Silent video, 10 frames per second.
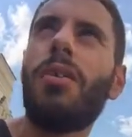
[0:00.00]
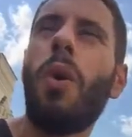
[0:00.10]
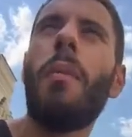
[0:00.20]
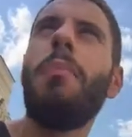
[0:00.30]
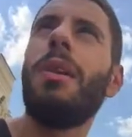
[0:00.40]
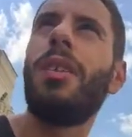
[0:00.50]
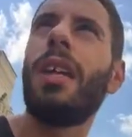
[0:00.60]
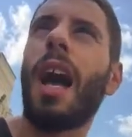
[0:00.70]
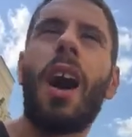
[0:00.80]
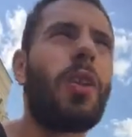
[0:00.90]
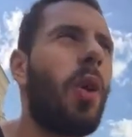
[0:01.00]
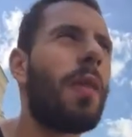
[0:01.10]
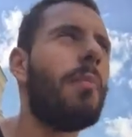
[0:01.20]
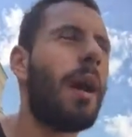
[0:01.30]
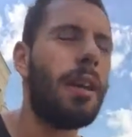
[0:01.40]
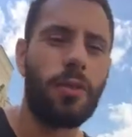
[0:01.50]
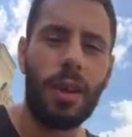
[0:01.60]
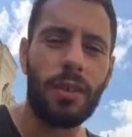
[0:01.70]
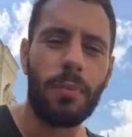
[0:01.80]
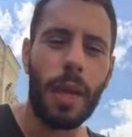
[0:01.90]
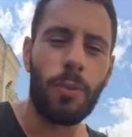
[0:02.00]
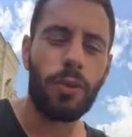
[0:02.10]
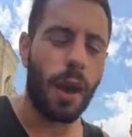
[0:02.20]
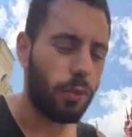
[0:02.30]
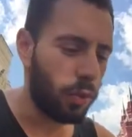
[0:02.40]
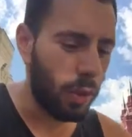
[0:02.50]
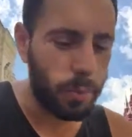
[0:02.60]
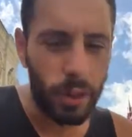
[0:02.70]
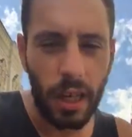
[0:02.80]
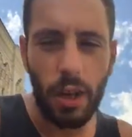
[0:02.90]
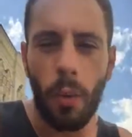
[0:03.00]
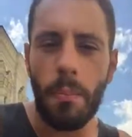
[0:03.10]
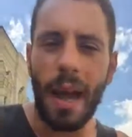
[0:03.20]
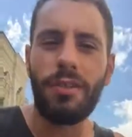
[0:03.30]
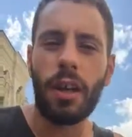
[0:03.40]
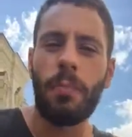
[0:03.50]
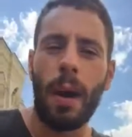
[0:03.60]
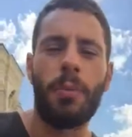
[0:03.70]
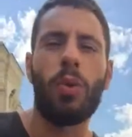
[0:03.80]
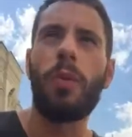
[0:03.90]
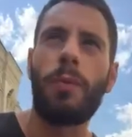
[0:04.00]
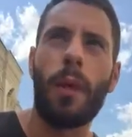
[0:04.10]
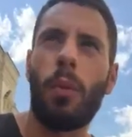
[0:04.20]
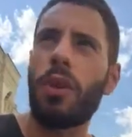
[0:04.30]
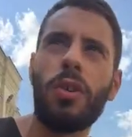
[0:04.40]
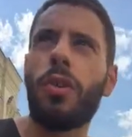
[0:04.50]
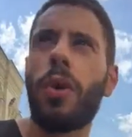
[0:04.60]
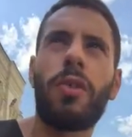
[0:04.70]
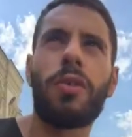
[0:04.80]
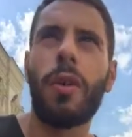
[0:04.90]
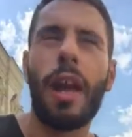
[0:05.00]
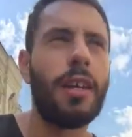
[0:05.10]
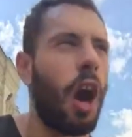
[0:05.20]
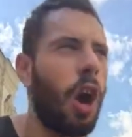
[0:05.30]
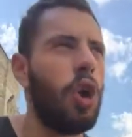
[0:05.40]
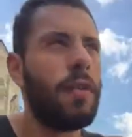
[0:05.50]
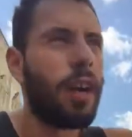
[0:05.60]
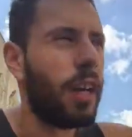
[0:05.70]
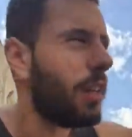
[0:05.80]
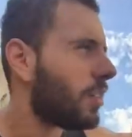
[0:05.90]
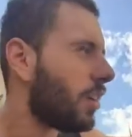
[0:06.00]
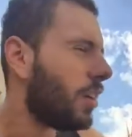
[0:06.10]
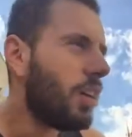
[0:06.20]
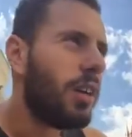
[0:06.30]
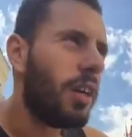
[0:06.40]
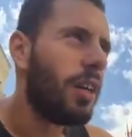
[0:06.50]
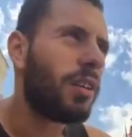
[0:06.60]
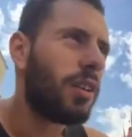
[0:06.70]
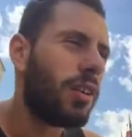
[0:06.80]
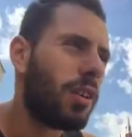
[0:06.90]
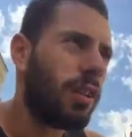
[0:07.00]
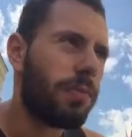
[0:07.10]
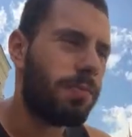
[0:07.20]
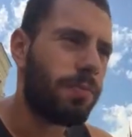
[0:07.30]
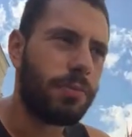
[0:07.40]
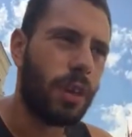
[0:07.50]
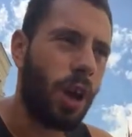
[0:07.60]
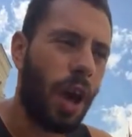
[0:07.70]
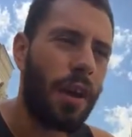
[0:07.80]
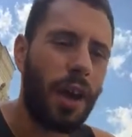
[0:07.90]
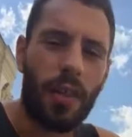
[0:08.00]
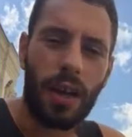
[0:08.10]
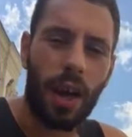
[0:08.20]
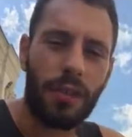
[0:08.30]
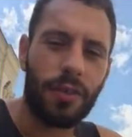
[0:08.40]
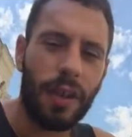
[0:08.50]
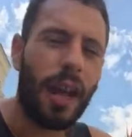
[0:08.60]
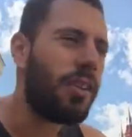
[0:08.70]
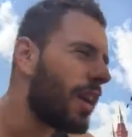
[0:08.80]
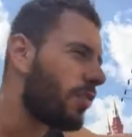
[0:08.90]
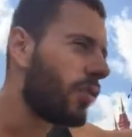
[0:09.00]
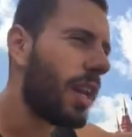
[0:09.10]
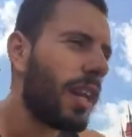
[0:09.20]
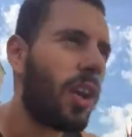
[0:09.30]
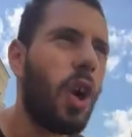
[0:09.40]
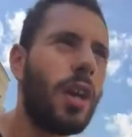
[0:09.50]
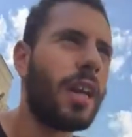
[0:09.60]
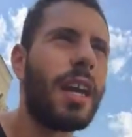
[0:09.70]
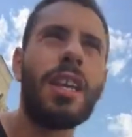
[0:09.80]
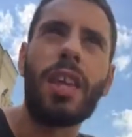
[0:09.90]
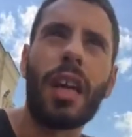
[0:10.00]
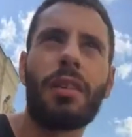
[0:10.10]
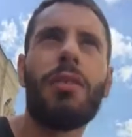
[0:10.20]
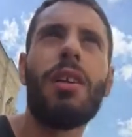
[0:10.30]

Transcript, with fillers: you are missing out on the main reason people travel. You are bringing your magic bubble, that what you do in Australia, over into you know, another country, and you're never really learning anything.